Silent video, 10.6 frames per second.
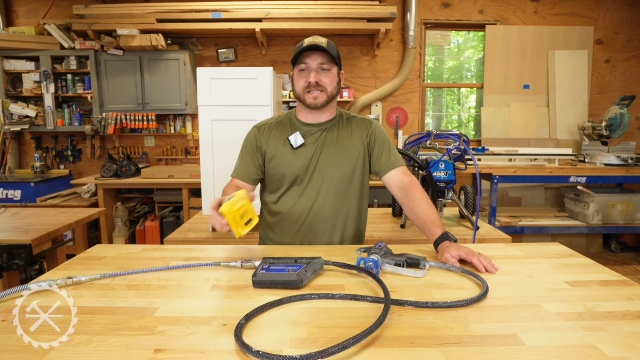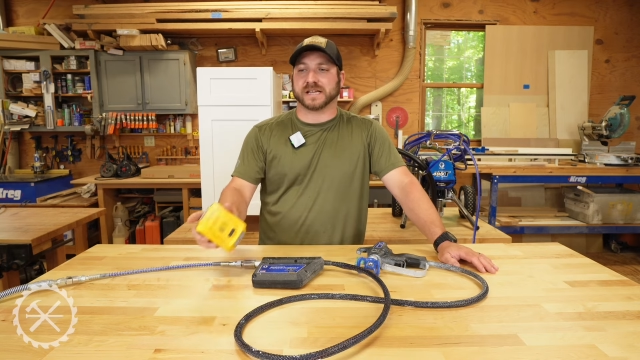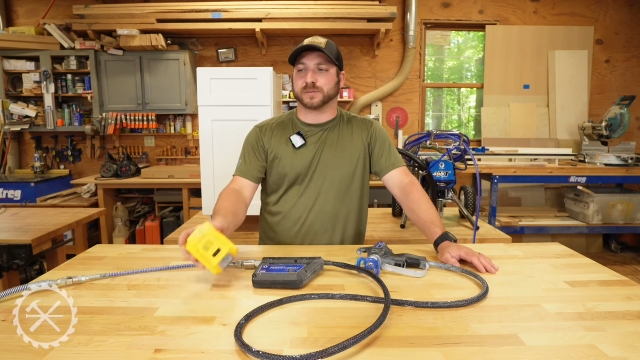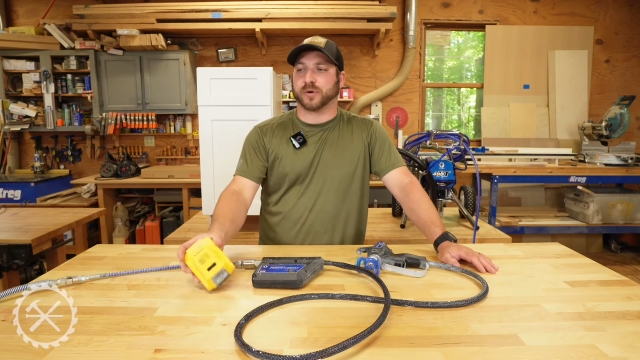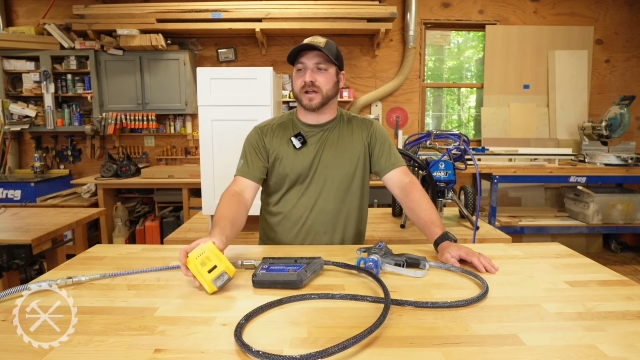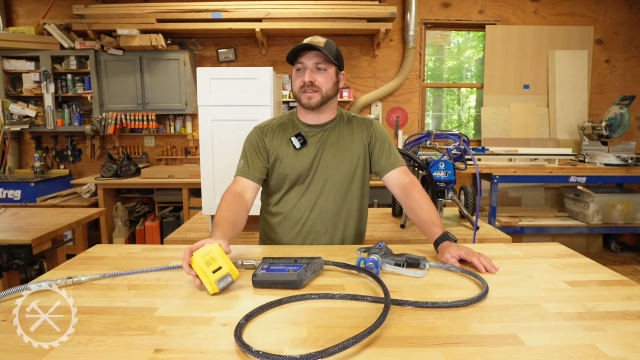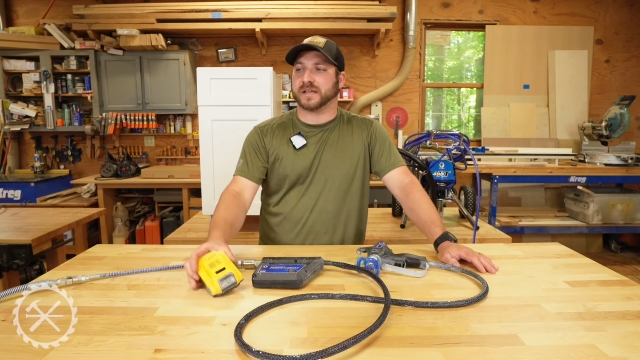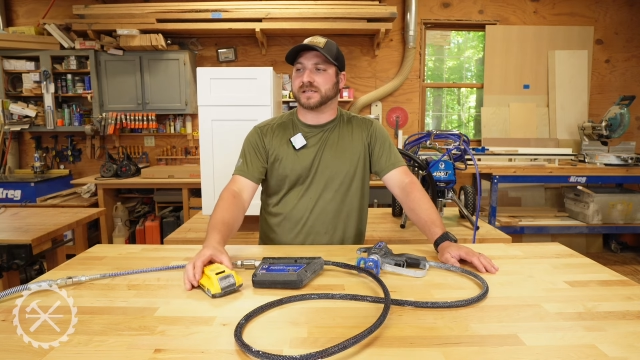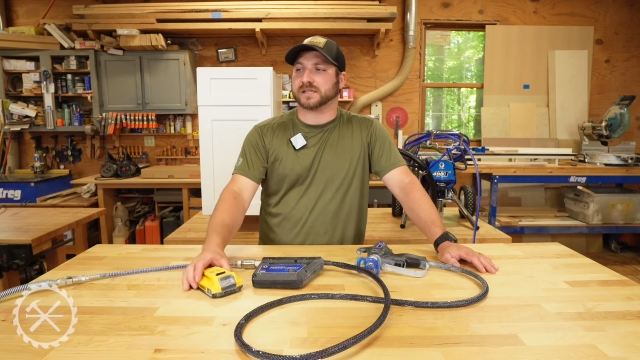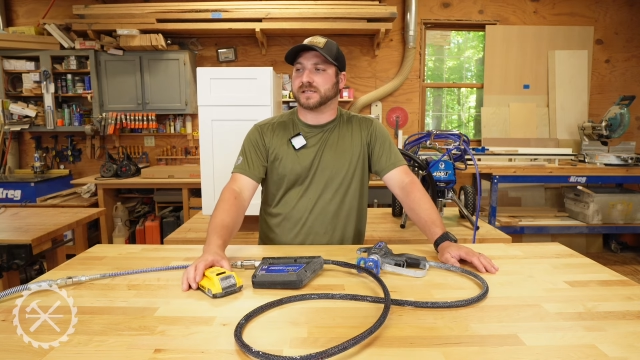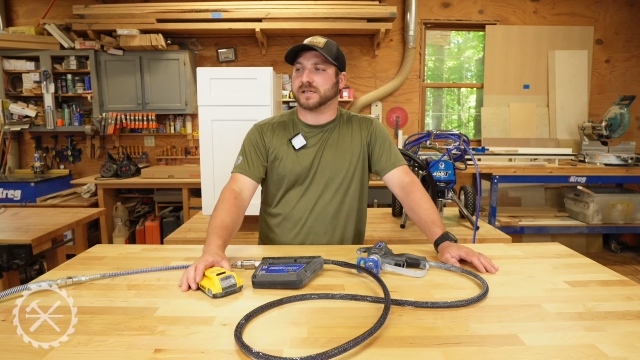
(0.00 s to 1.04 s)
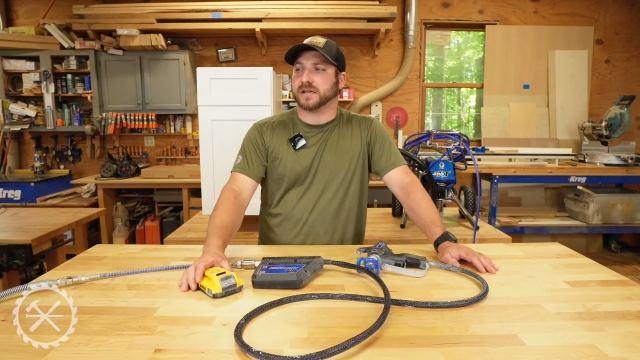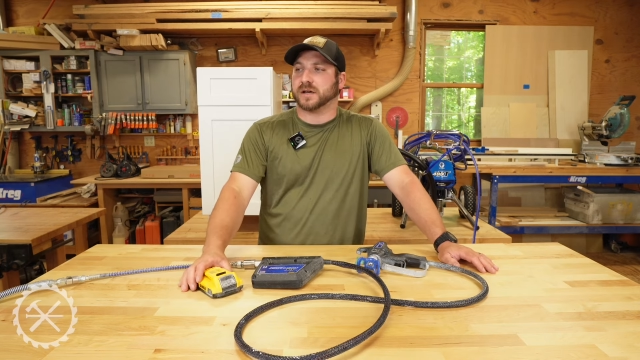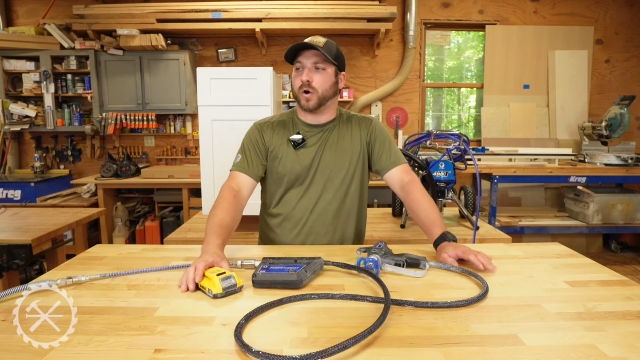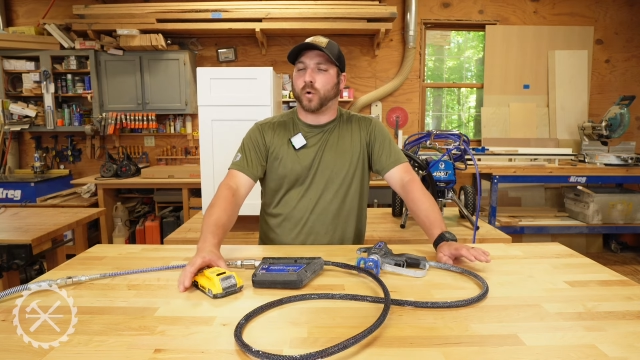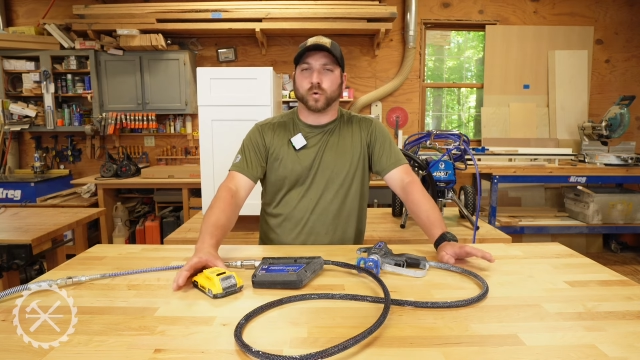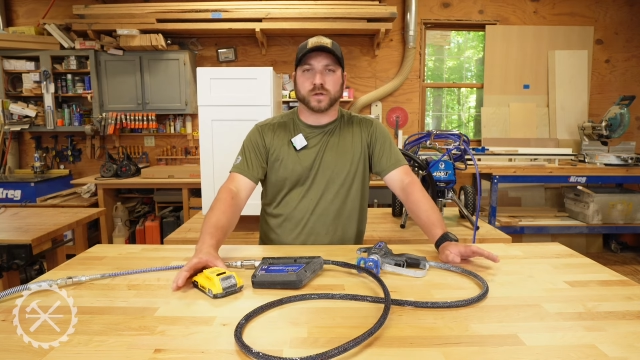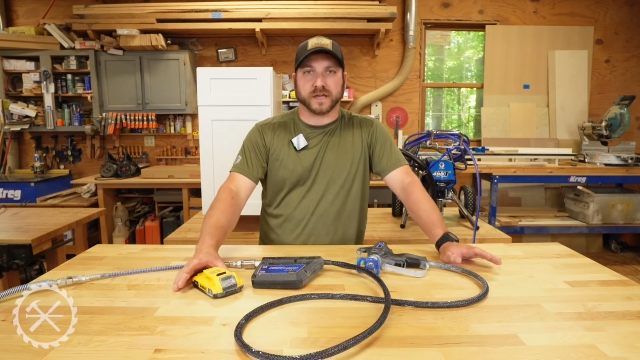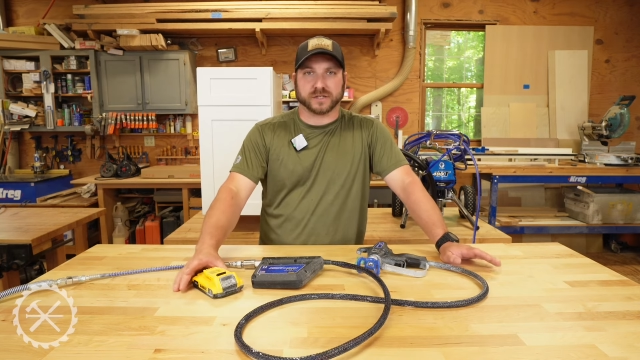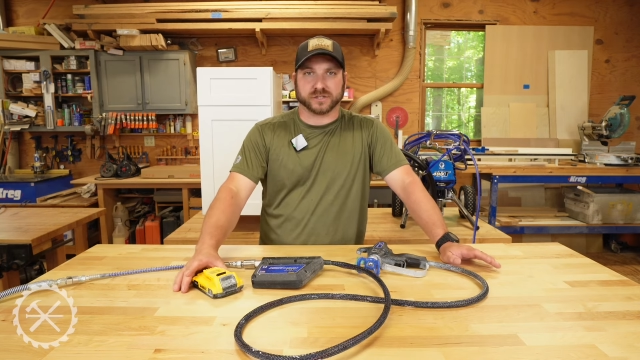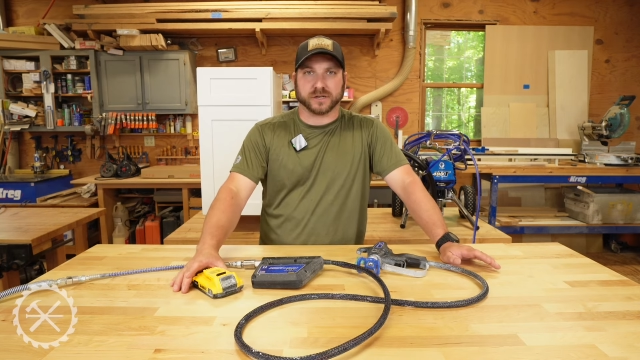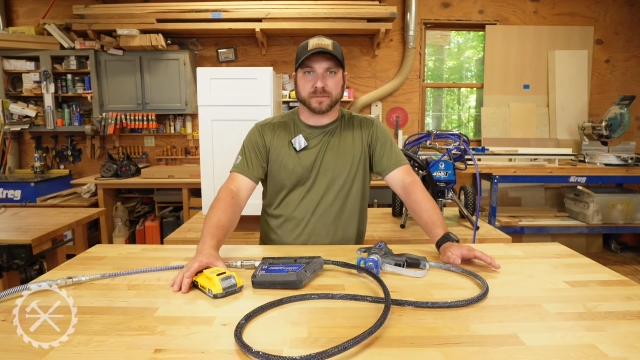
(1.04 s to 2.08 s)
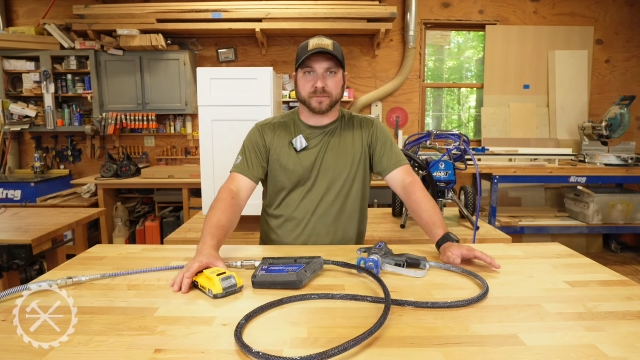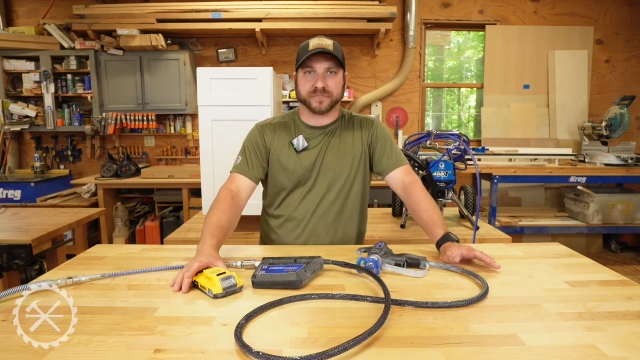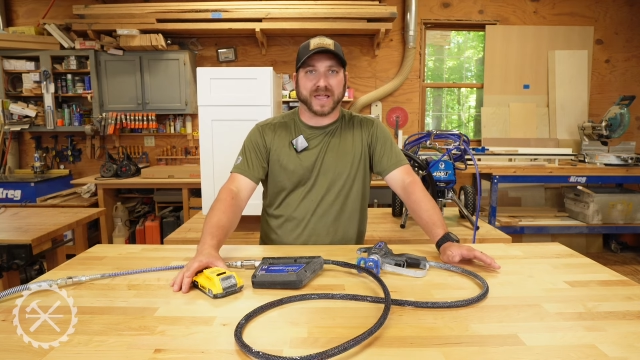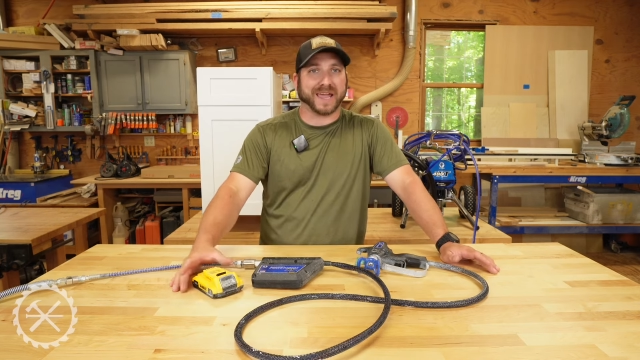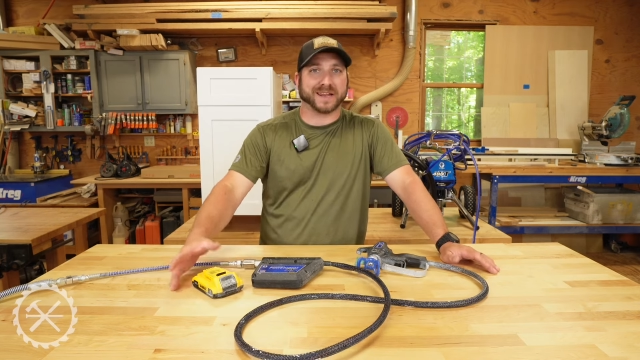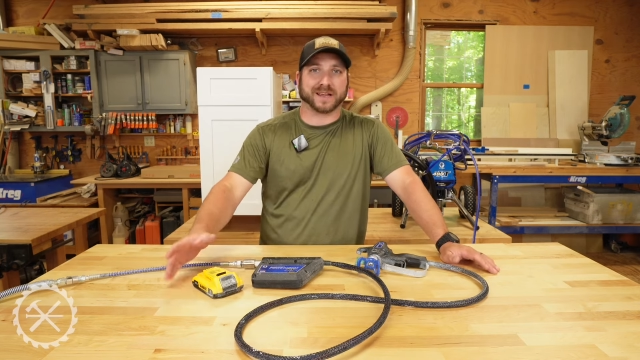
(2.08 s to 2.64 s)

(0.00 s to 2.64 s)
I sprayed this whole kitchen and a